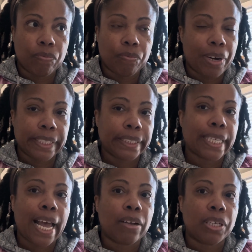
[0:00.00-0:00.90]

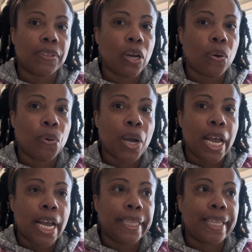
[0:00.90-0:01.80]
reconcile, even though
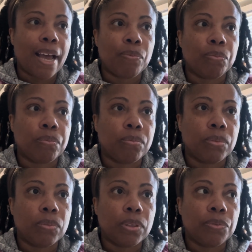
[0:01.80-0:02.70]
that
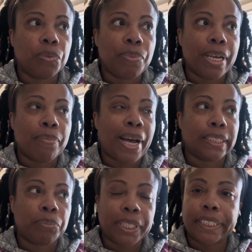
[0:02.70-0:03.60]
would be a
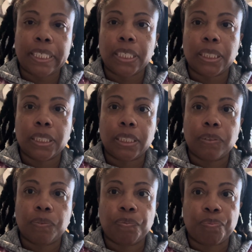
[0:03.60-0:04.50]
possibility
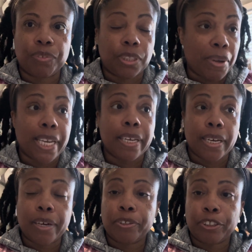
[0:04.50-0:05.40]
to me
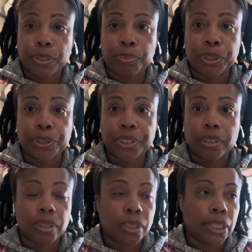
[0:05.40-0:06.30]
under the scriptures,
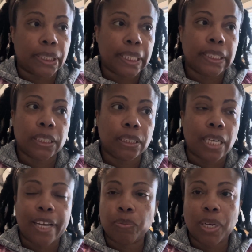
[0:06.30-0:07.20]
because he's
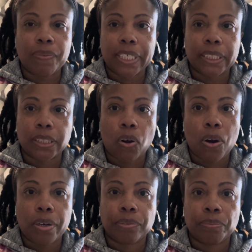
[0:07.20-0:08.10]
neither one of us
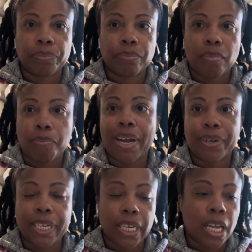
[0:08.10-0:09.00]
are
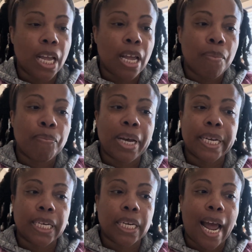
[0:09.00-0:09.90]
married,
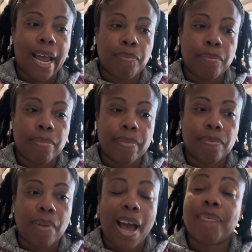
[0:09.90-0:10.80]
but I'm
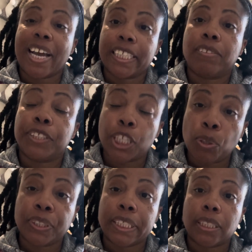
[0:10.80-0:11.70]
I've actually
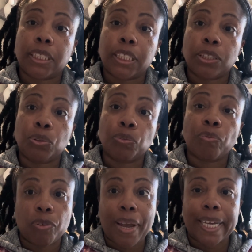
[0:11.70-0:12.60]
chosen to
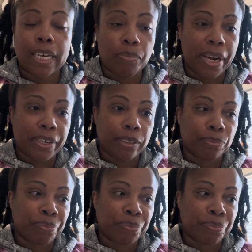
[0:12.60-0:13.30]
remain unmarried.